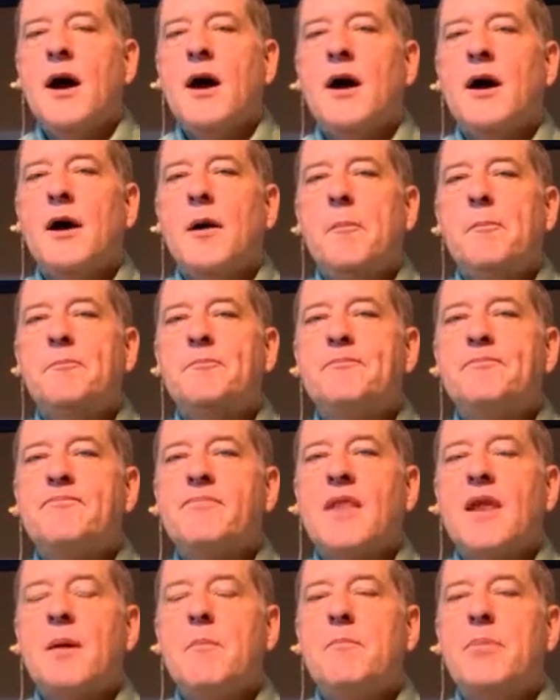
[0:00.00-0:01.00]
Um,
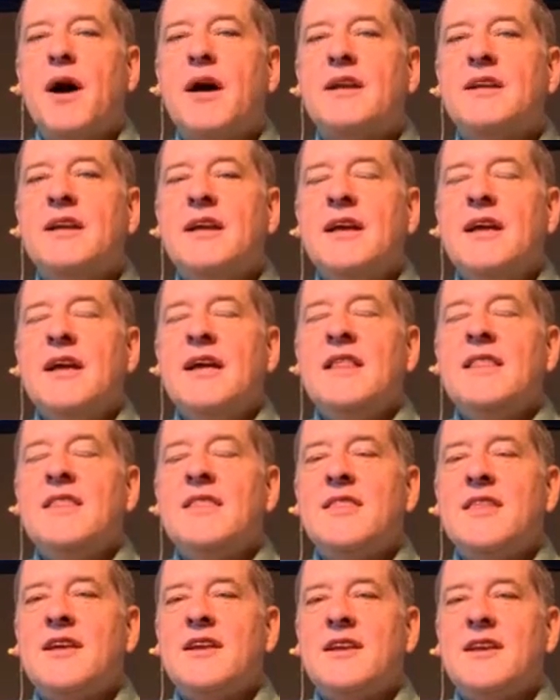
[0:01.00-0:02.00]
but
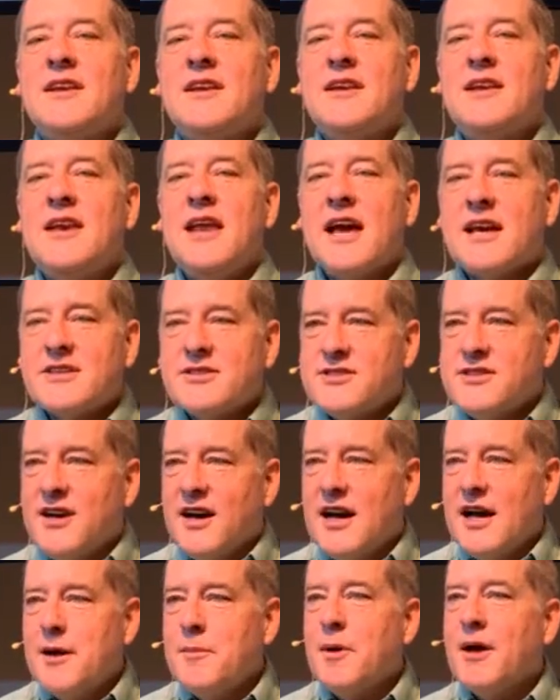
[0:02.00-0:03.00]
the next
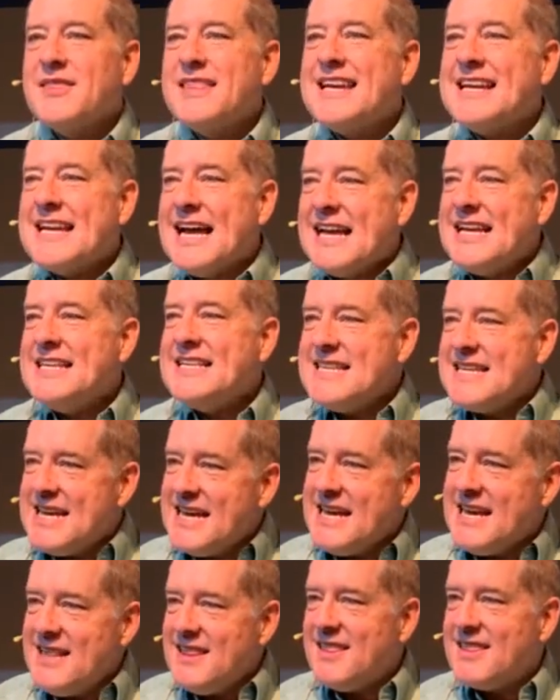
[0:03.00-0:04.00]
time, on the
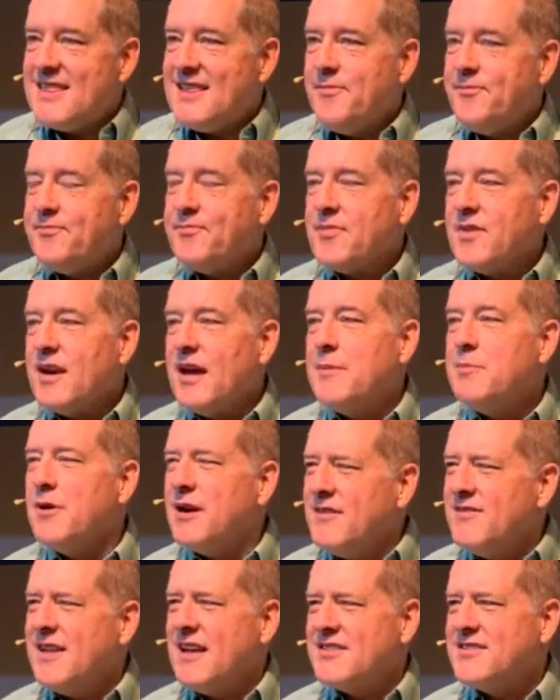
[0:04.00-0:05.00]
19th, I
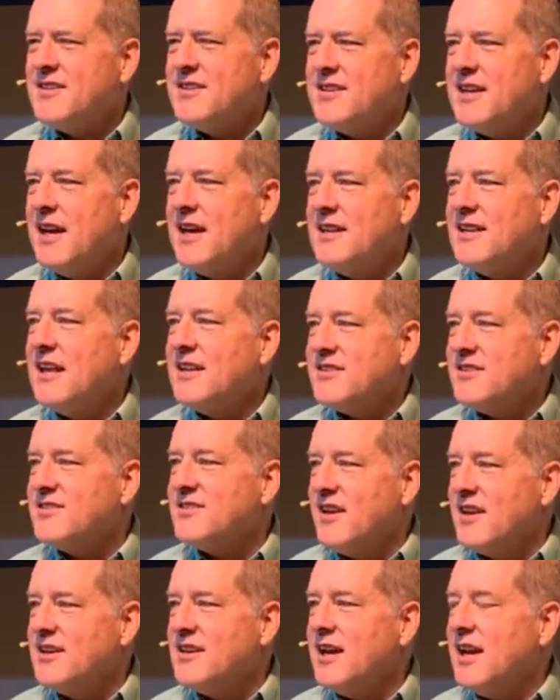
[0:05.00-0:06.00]
believe that's the date, that's a
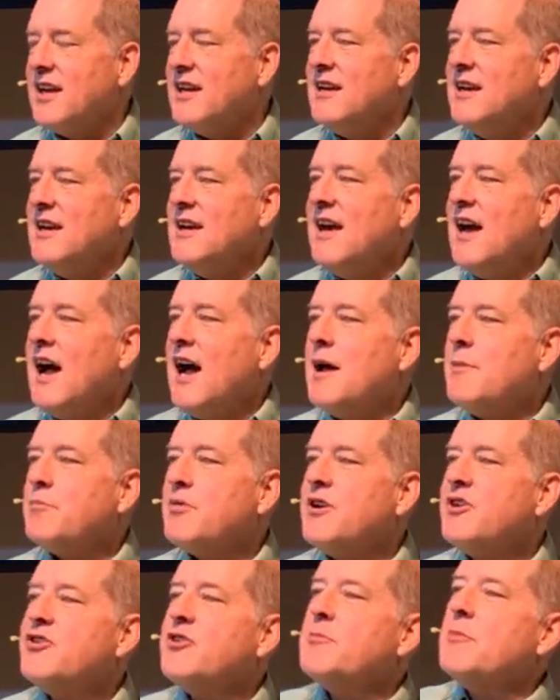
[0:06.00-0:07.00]
Sunday, I'm
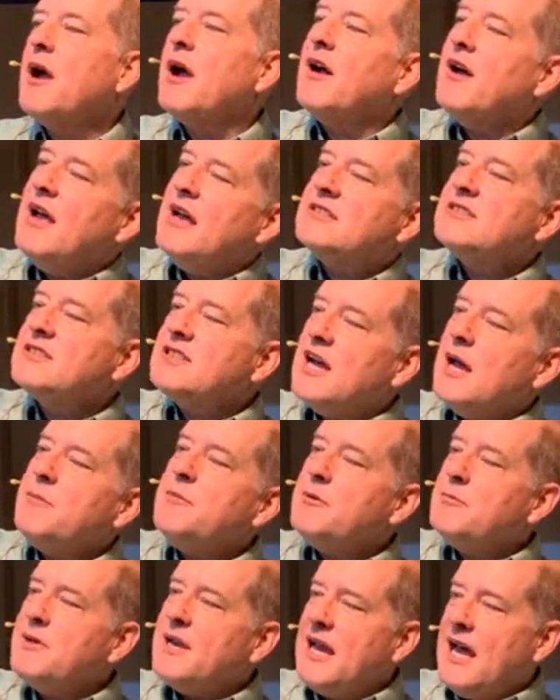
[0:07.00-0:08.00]
preaching my last
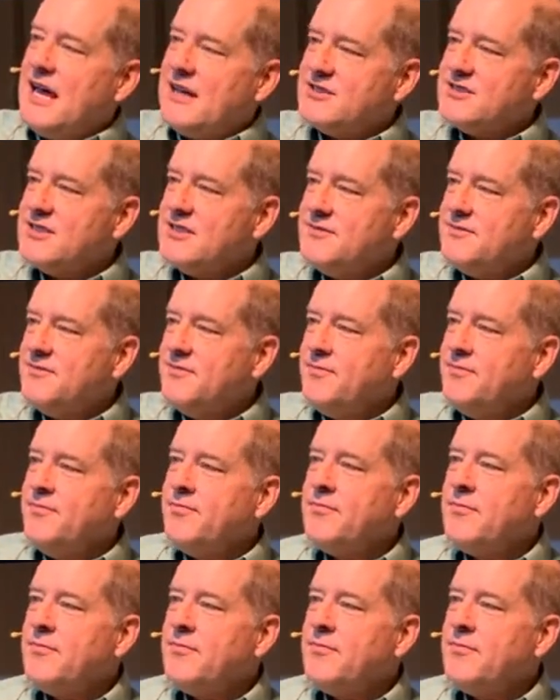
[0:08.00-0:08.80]
time in Manhasset.